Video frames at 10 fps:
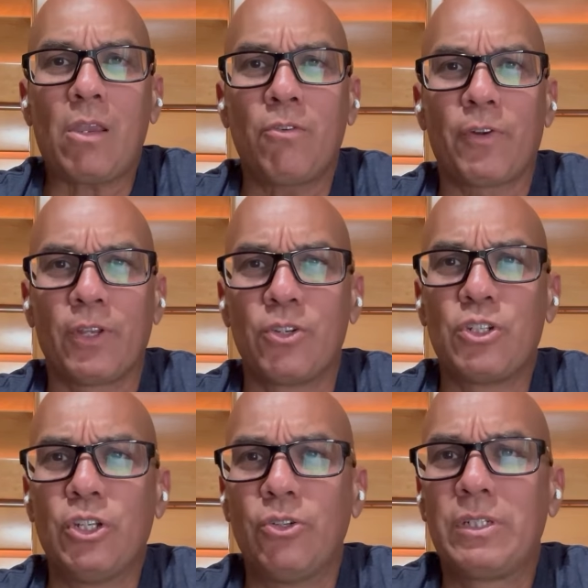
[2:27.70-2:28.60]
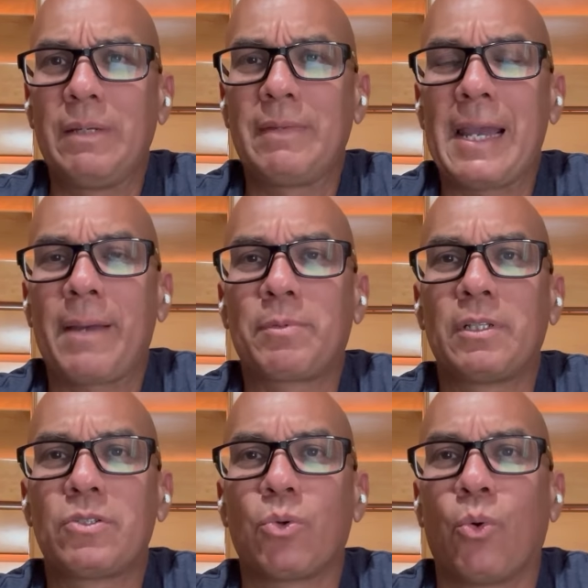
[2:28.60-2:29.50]
For those new team
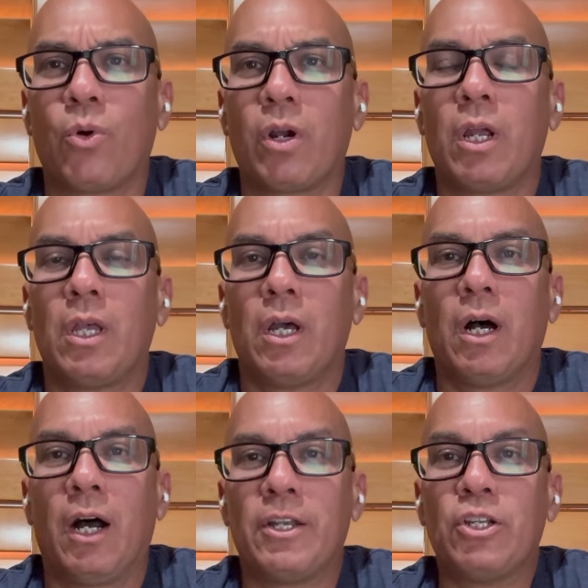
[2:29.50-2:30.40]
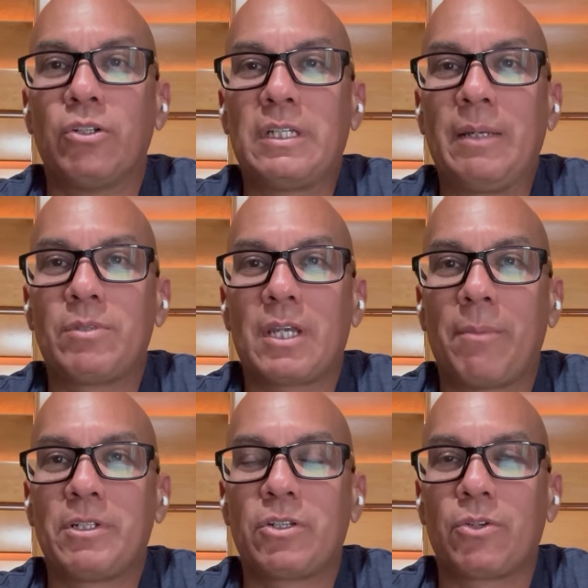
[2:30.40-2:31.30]
captains or new teams
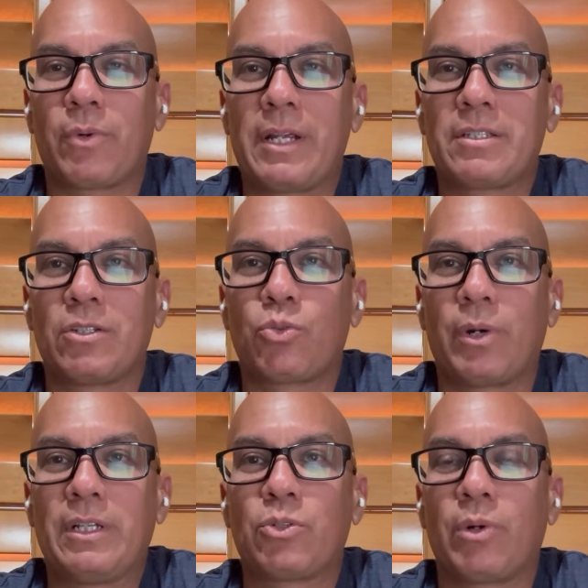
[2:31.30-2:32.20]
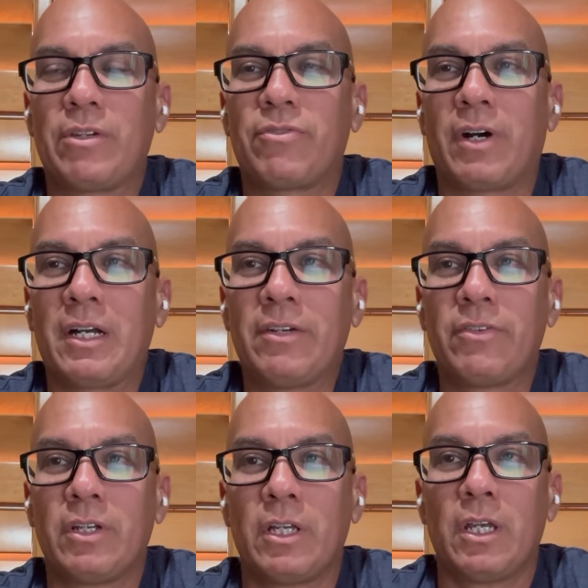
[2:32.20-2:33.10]
coming to the race in 2025,
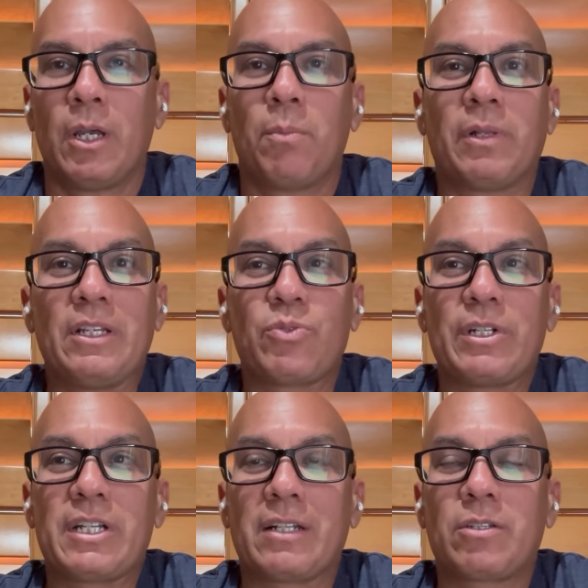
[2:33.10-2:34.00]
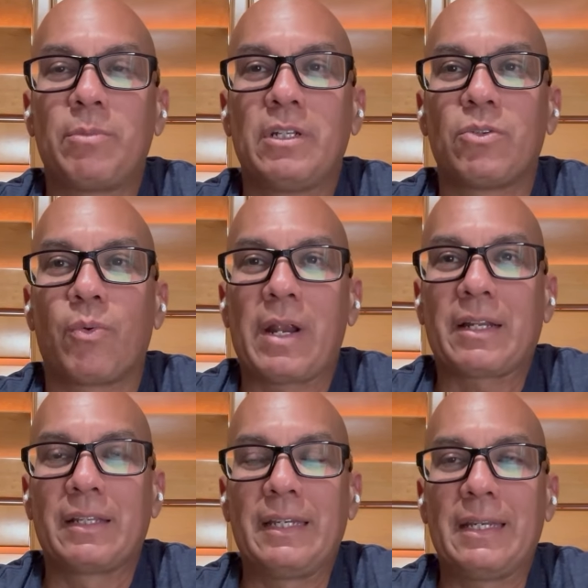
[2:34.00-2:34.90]
please reach out to me
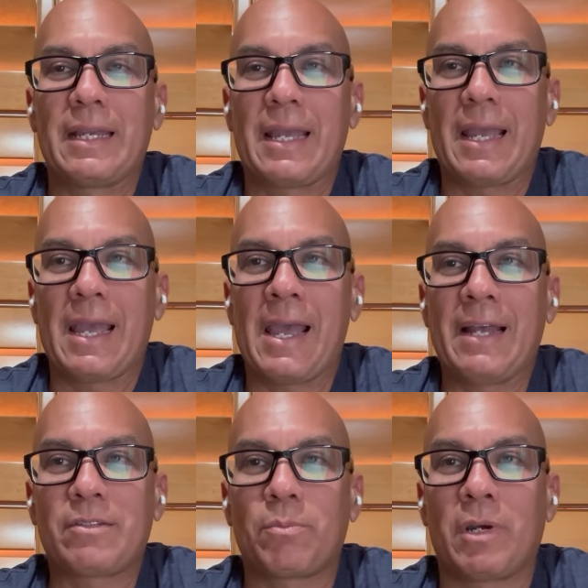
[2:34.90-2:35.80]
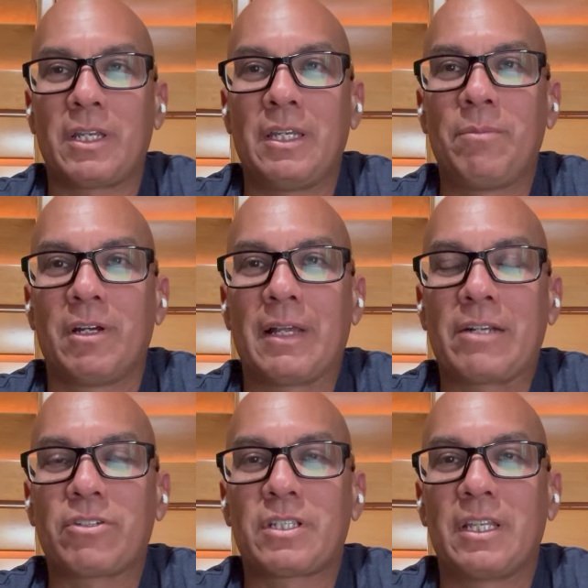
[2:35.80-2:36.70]
directly at my email
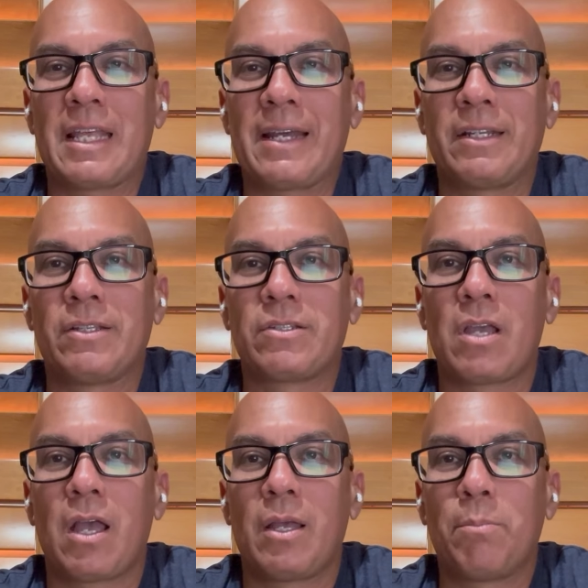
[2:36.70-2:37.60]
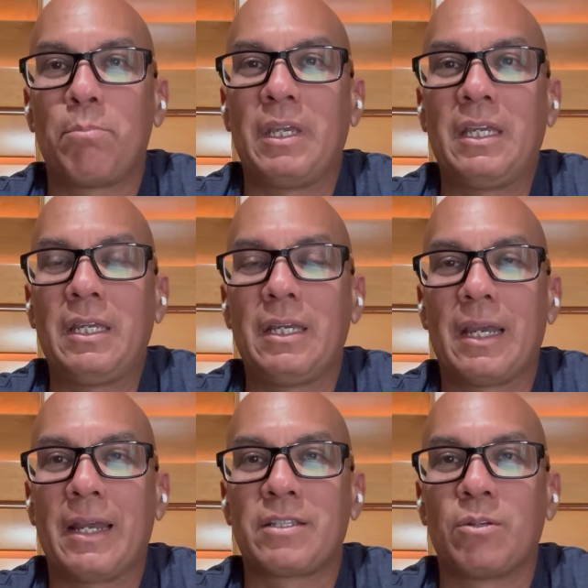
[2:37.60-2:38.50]
address, and that is B
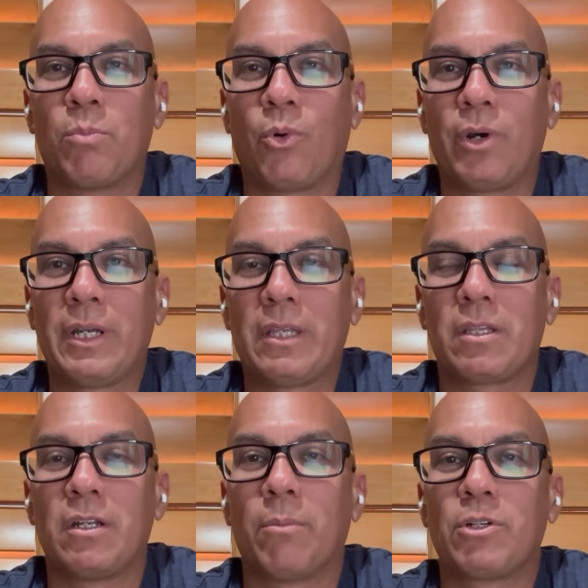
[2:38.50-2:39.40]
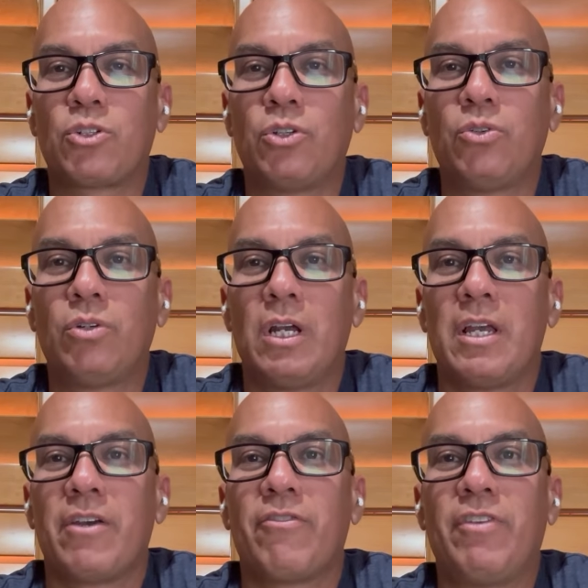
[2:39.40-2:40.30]
as in boy, the number 2,
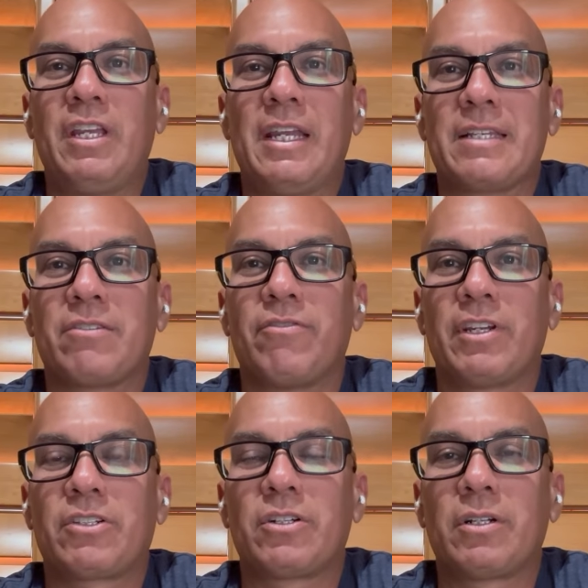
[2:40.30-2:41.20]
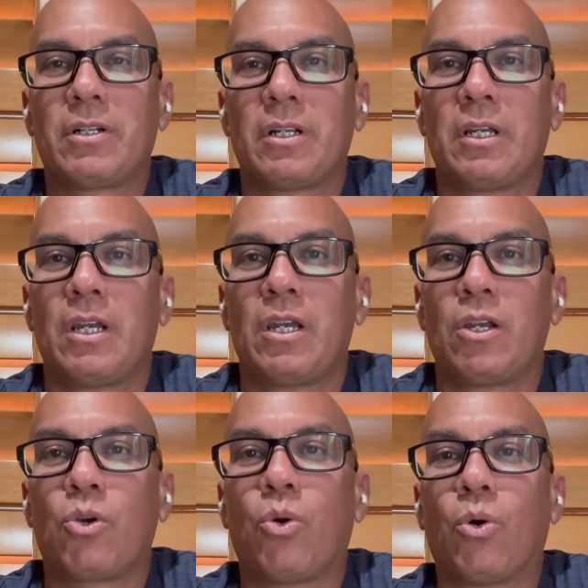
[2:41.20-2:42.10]
V as in Victor,
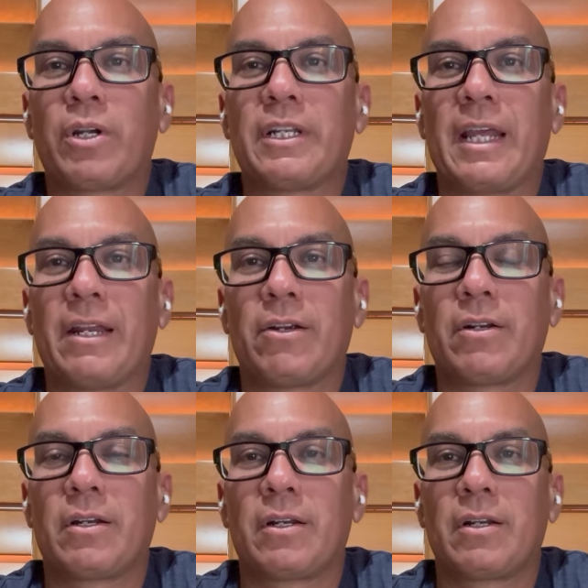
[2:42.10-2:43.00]
coordinator